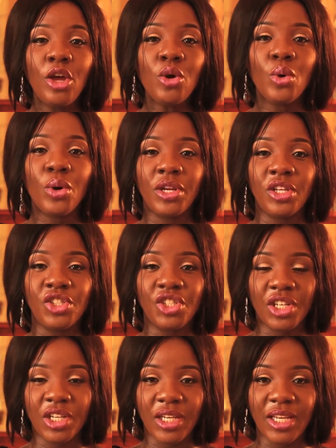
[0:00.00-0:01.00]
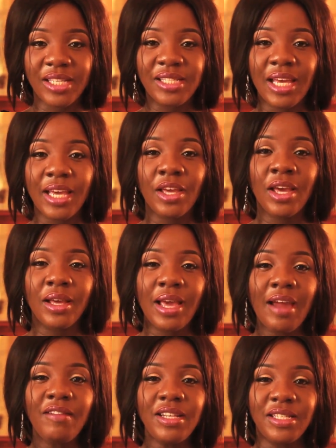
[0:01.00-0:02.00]
You cannot go on a journey. It's
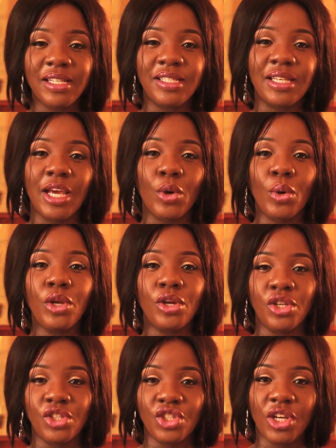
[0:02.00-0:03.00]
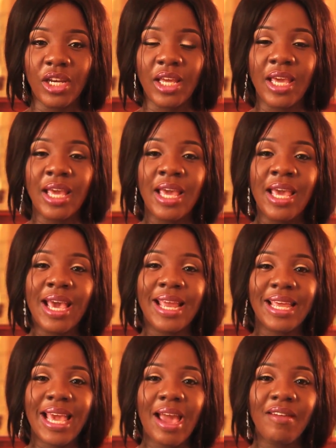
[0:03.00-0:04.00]
like carrying debt is like going on a journey
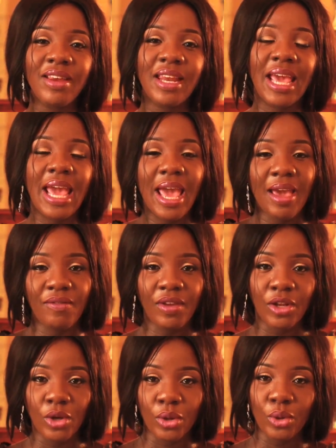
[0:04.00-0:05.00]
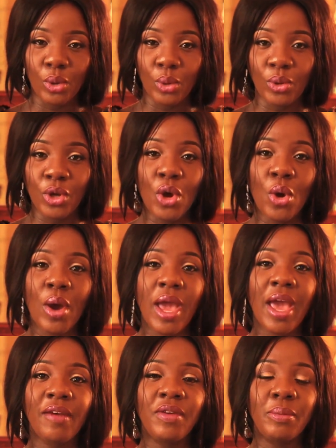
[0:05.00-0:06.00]
and carrying a heavy load
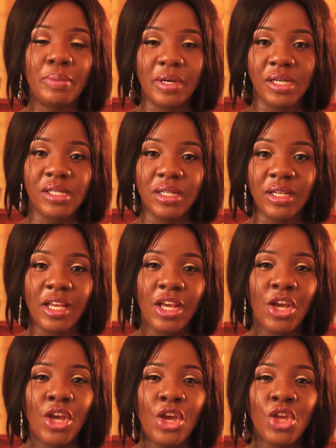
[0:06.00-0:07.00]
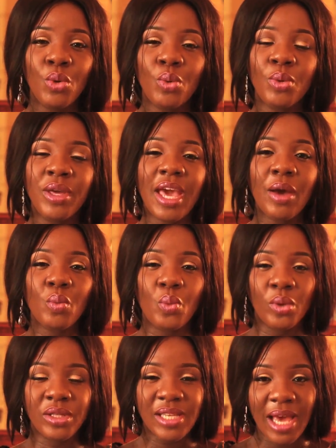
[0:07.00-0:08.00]
or heavy burden. You will
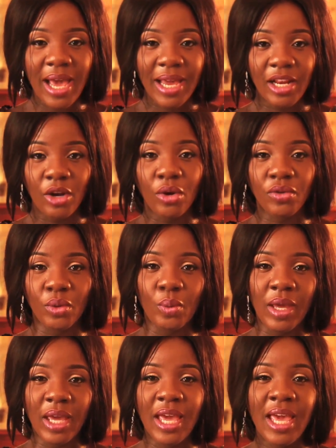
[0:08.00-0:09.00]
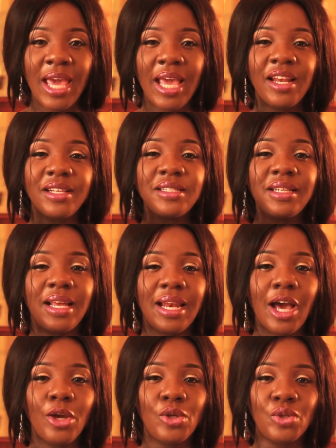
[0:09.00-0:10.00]
get tired along the way. It
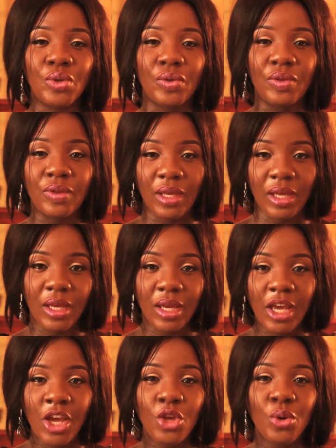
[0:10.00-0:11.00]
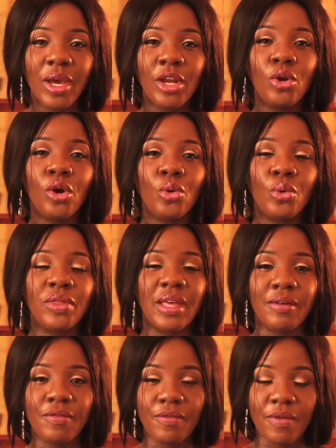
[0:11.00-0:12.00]
doesn't allow you to think. You
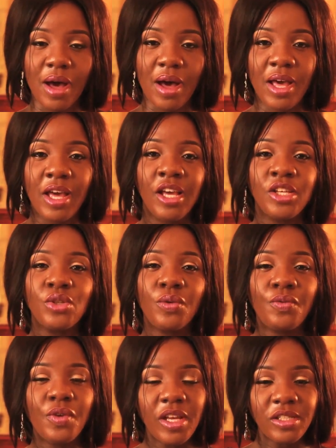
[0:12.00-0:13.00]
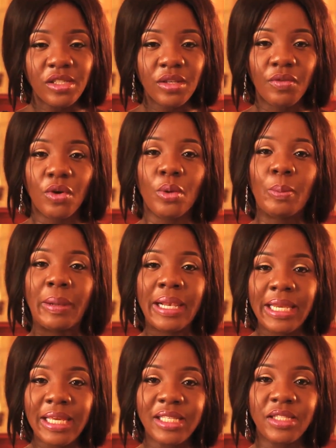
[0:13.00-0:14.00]
cannot go that far. So first of
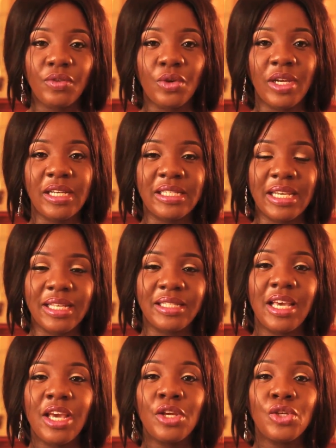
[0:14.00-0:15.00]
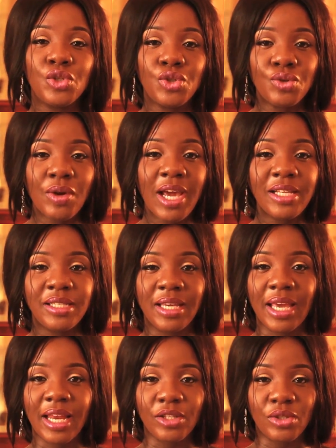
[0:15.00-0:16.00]
all, please, if you're in debt,
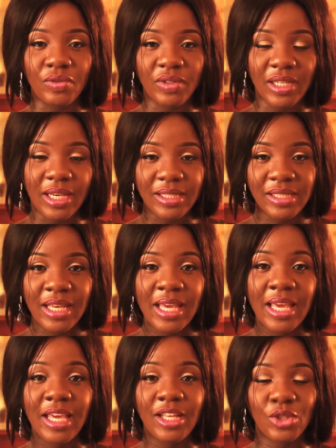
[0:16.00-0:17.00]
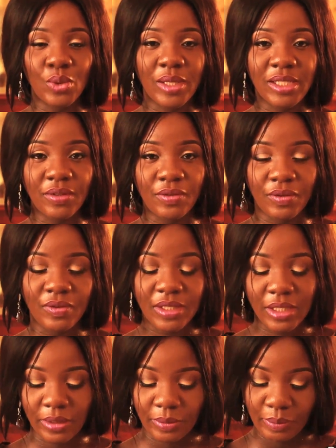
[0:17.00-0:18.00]
try to get out of debt in
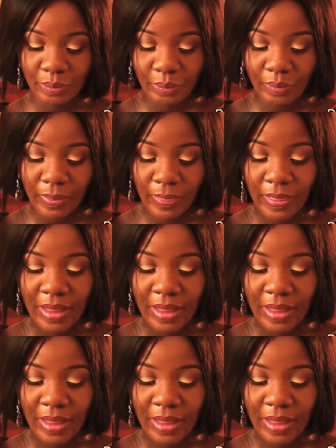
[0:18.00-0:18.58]
2015.